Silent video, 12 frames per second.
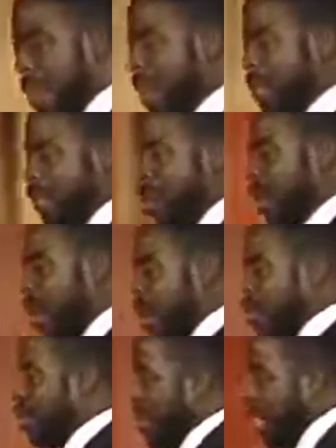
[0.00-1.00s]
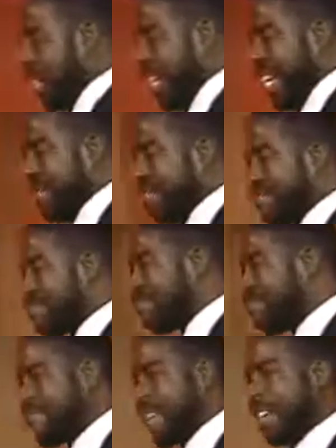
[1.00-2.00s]
many phone calls you make a day?
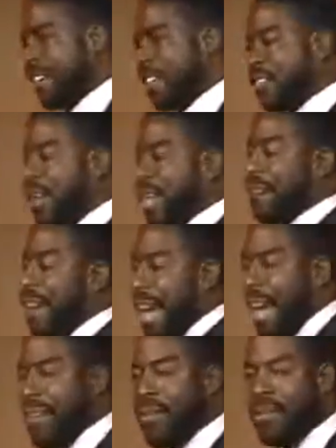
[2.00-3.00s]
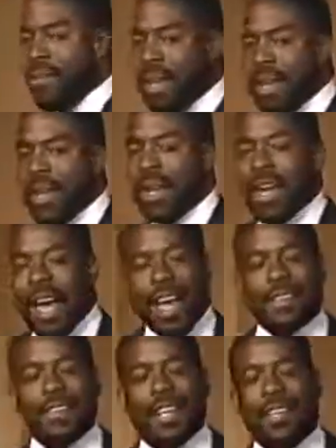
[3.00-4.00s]
He said, 25.
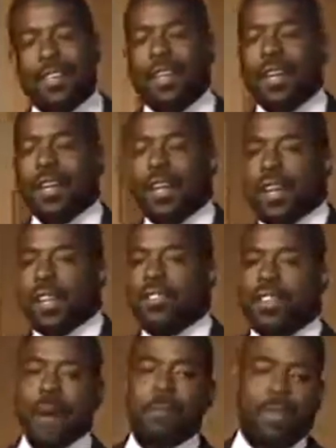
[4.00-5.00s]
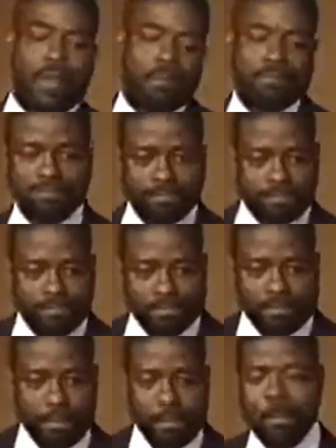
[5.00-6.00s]
I said, double them.
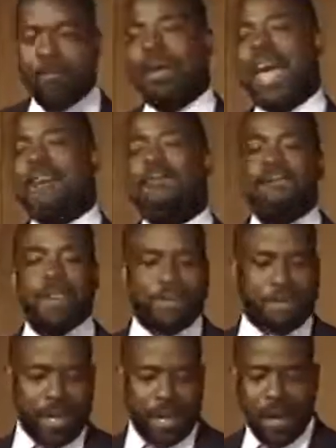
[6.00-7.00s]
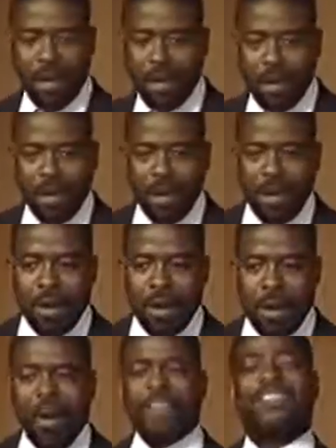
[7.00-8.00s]
Make 50
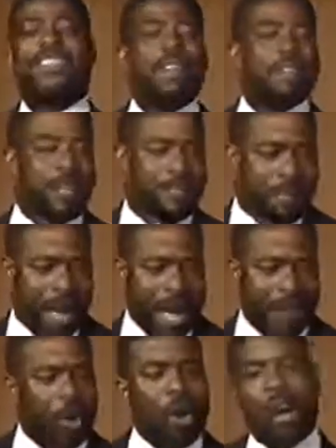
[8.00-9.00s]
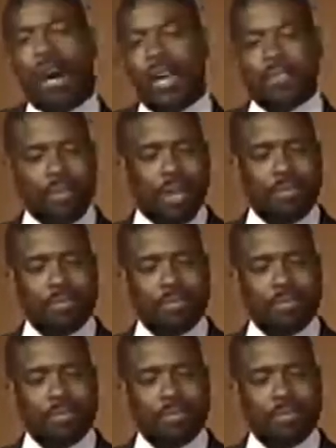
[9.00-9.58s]
or 75 or 100.